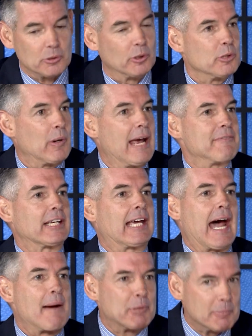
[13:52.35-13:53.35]
or do I have to
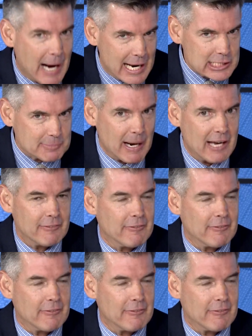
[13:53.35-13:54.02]
compromise my